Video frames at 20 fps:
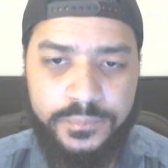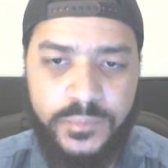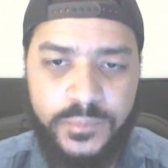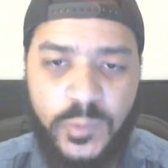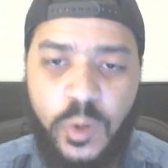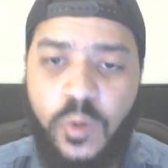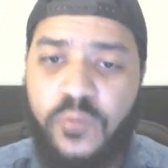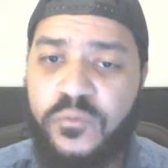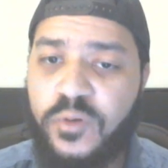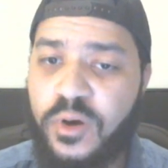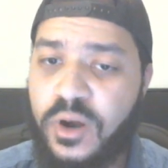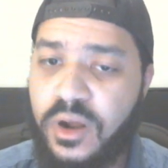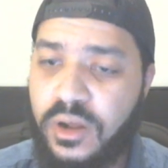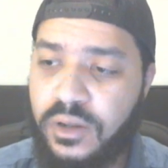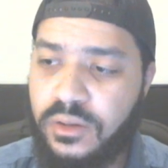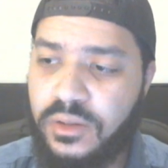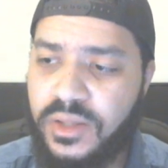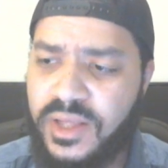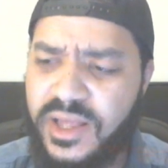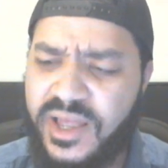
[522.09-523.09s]

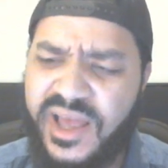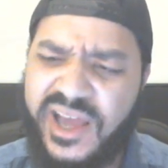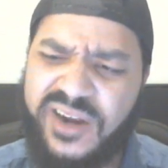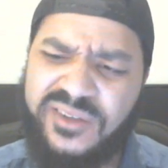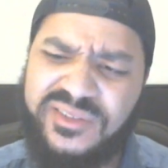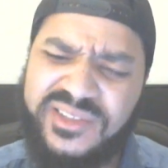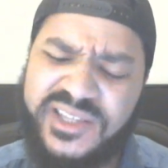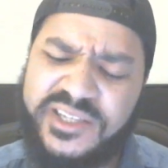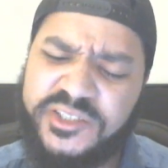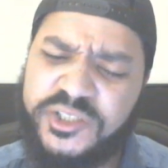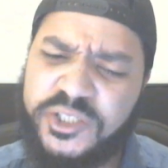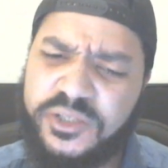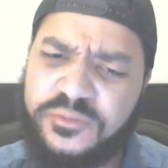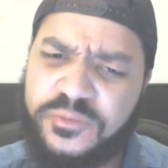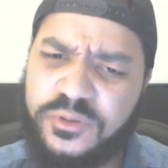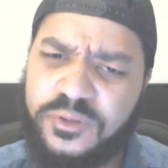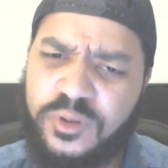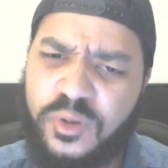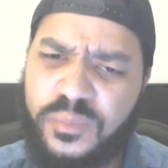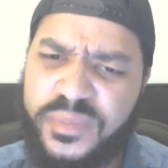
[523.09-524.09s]
Overall, I don't think
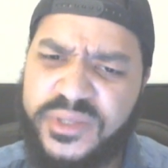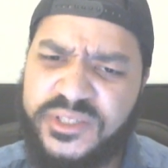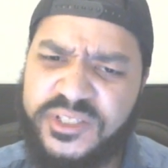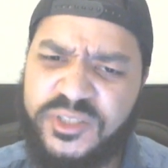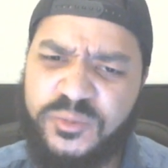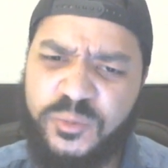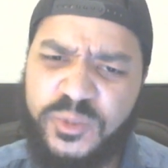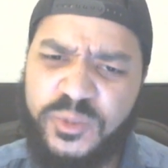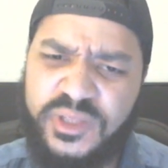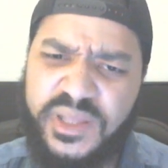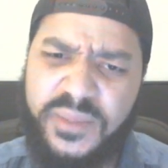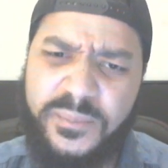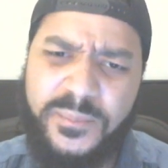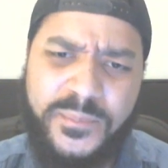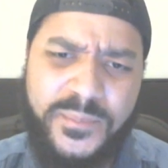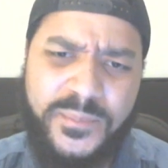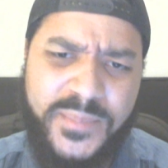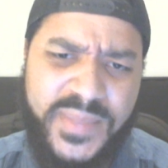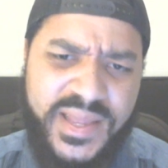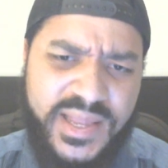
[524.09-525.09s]
Jennifer Lopez is really
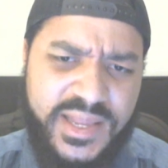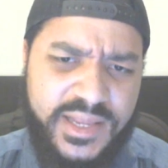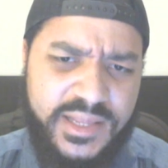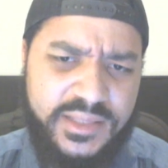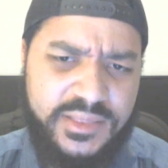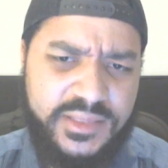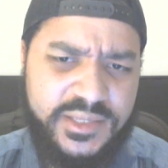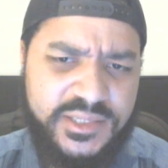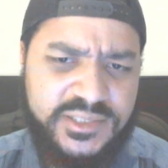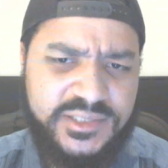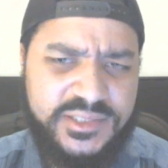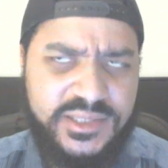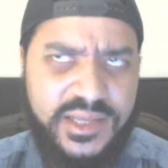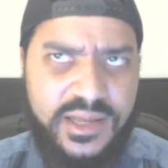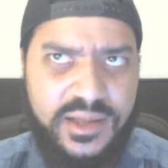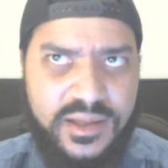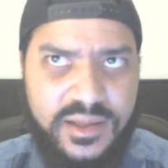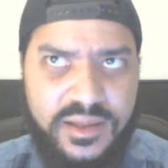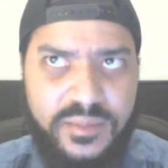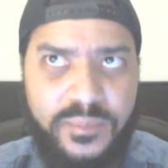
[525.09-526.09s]
making this
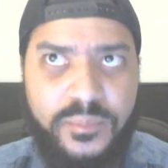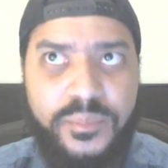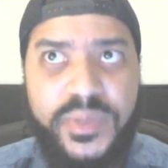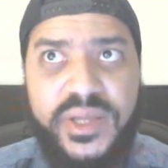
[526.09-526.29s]
up,